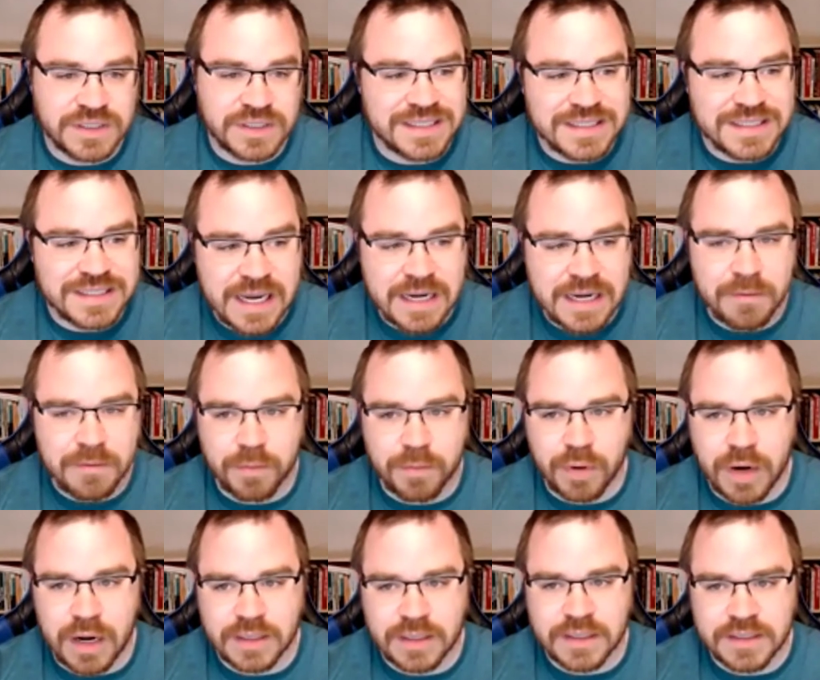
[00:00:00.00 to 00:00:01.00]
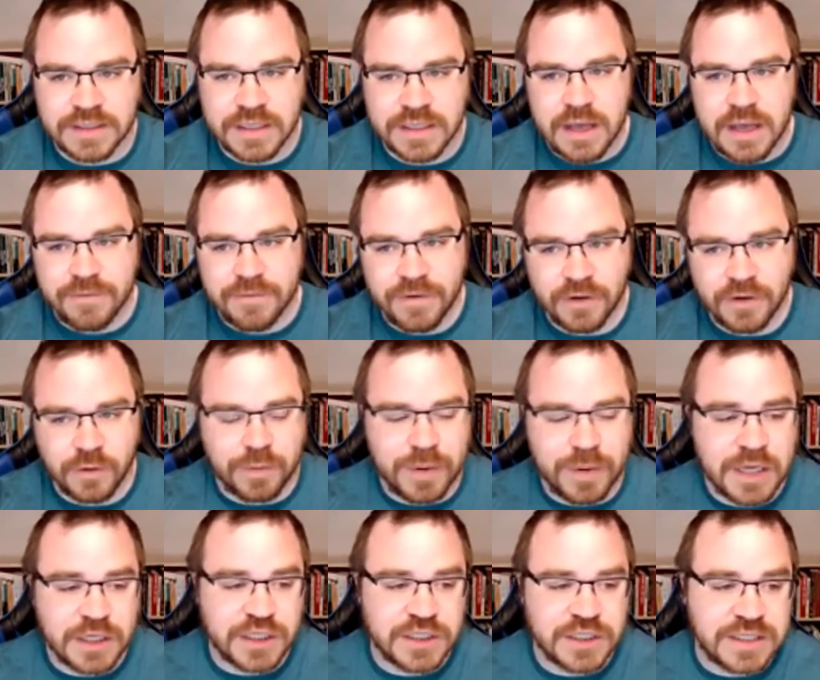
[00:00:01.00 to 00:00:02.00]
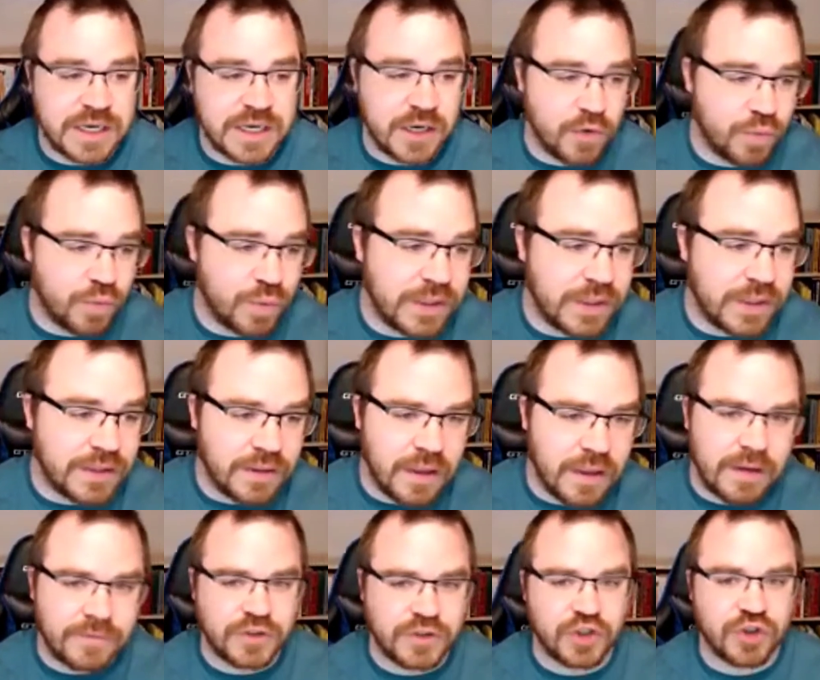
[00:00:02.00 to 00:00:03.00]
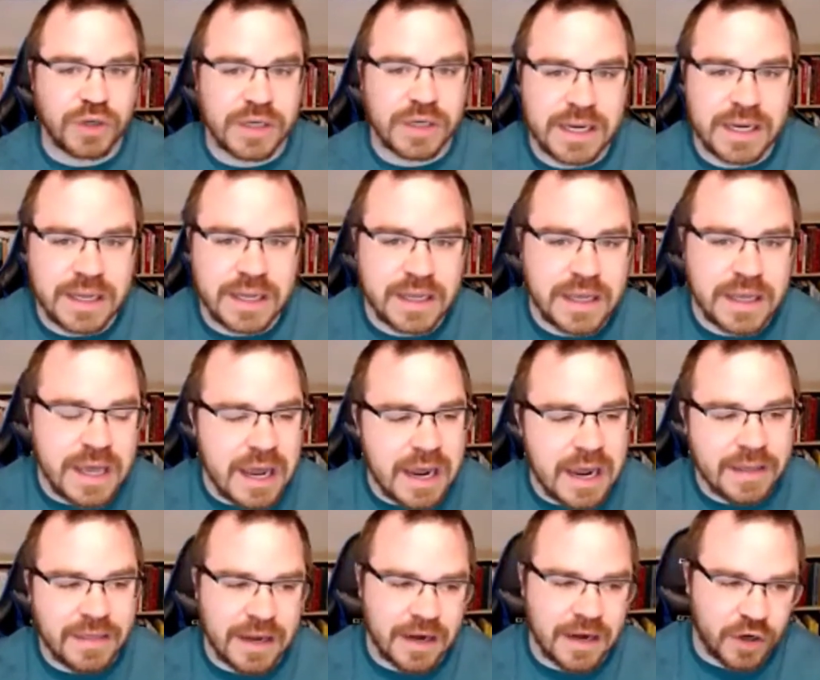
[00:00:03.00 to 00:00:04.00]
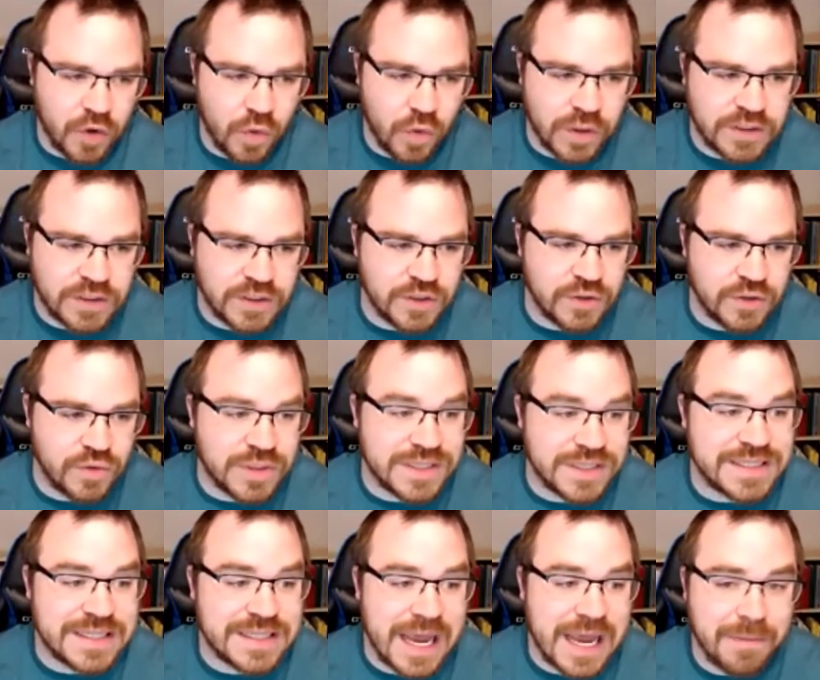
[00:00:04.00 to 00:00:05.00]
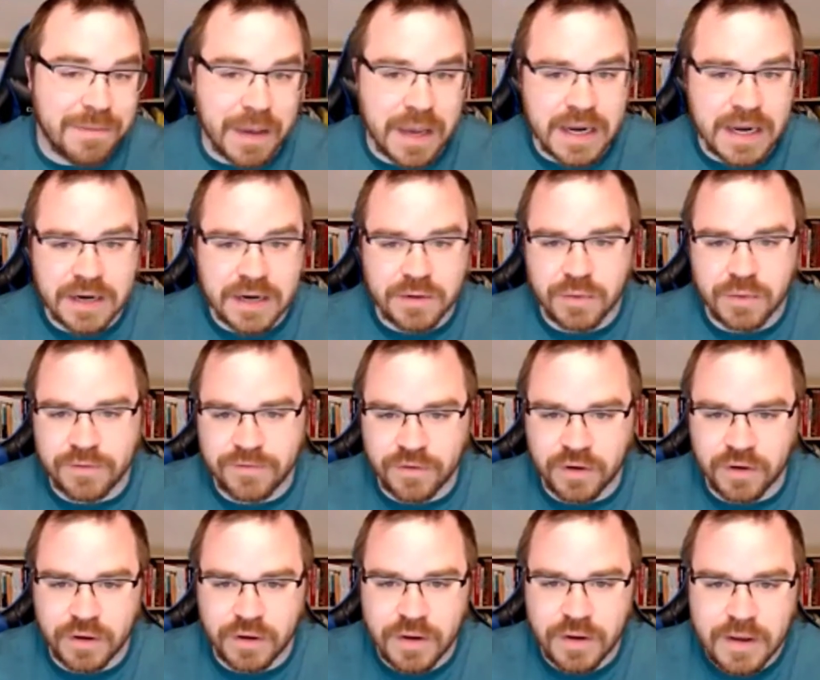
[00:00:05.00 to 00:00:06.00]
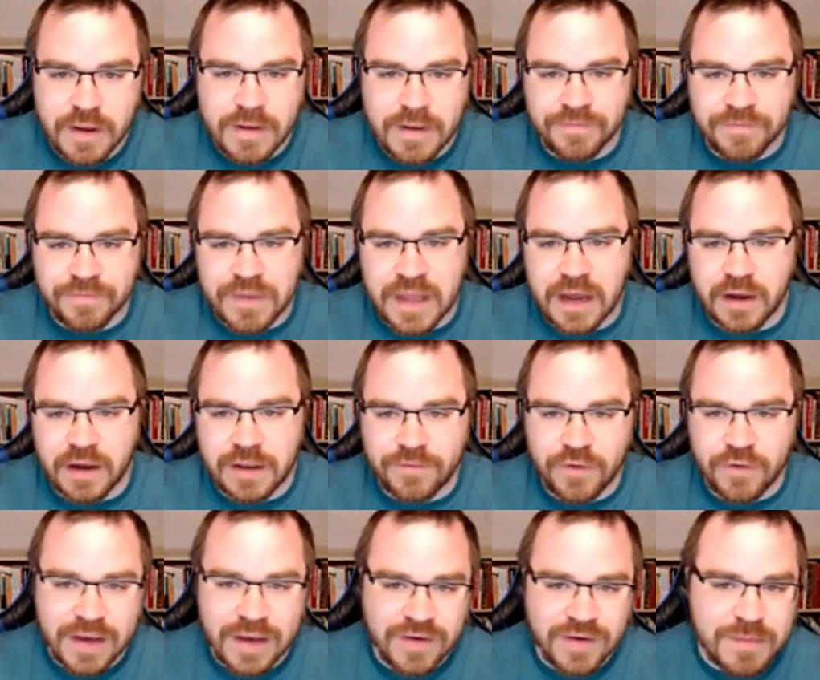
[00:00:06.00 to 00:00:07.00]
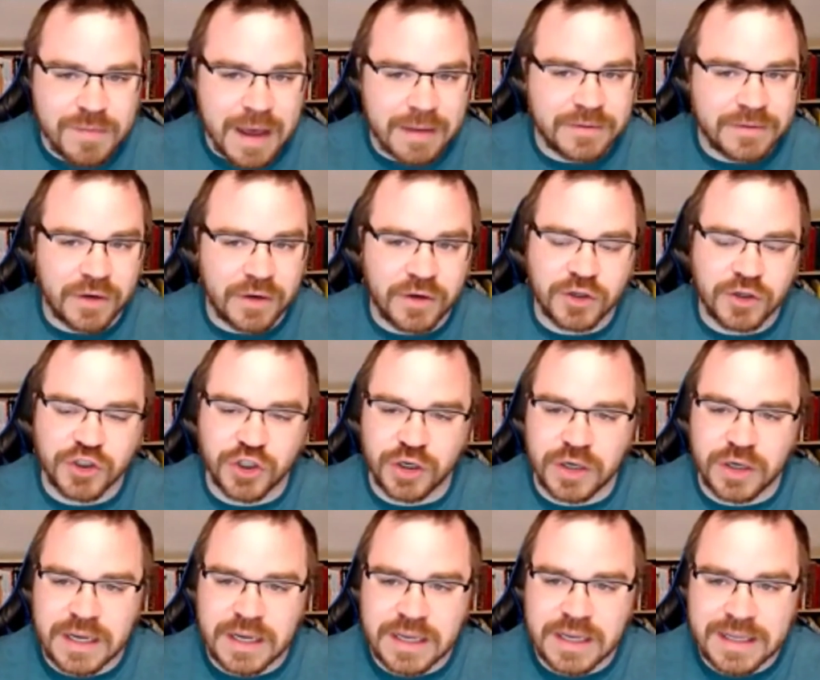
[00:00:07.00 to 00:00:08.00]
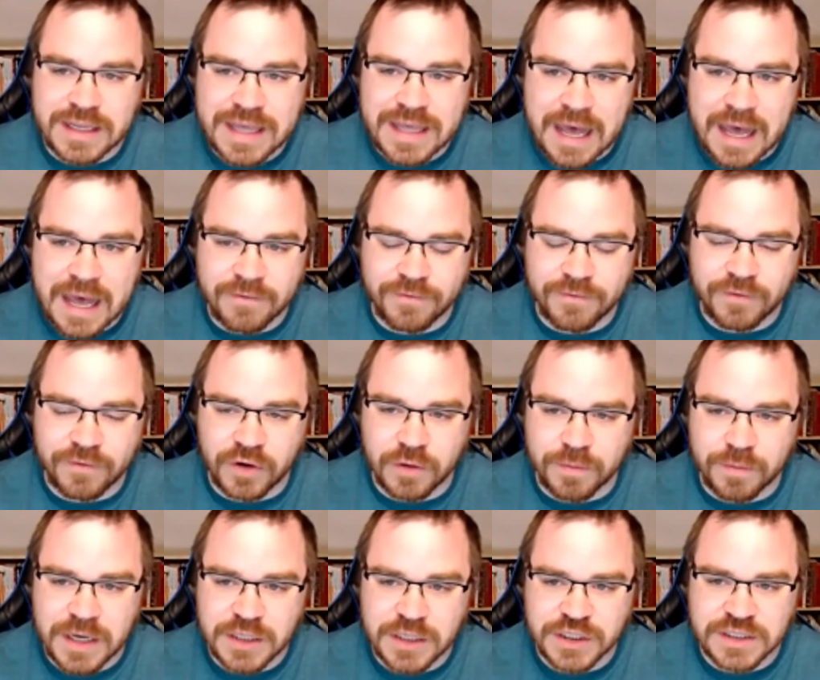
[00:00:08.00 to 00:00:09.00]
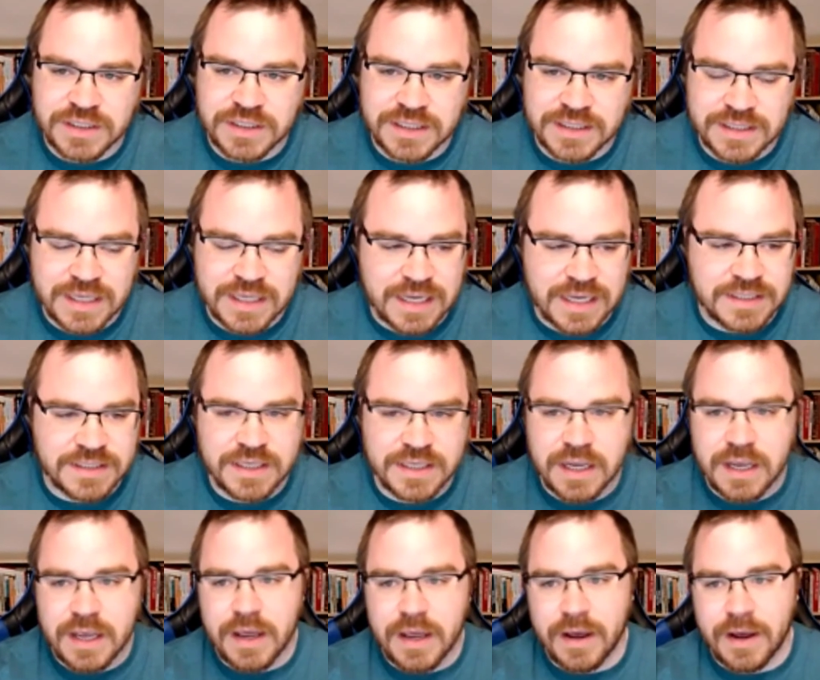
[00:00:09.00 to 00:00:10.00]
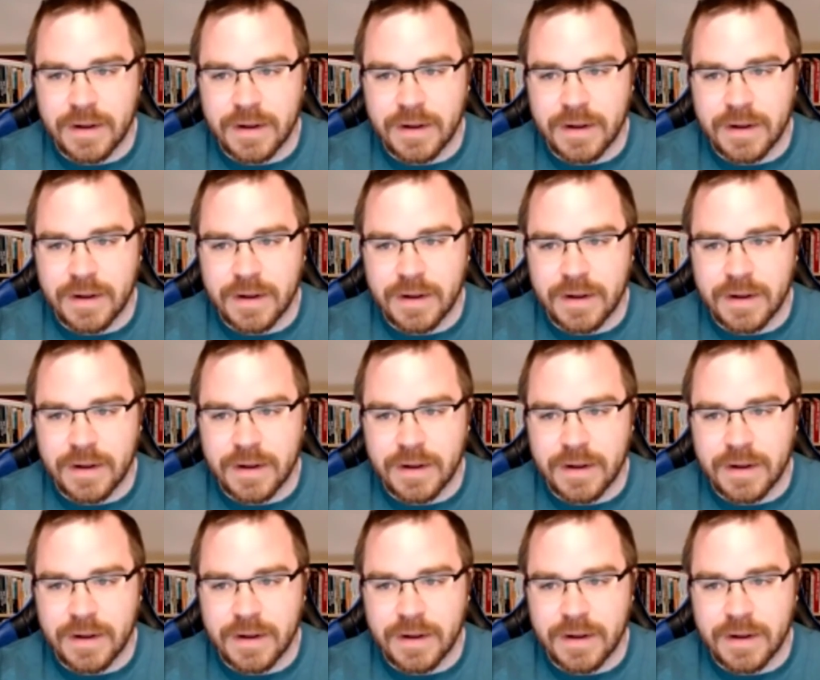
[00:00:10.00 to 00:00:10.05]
sustainable practice filled with patients that you really love treating and that are going to stay, pay, and refer. Now, if you haven't mapped out your journey yet for your patient success,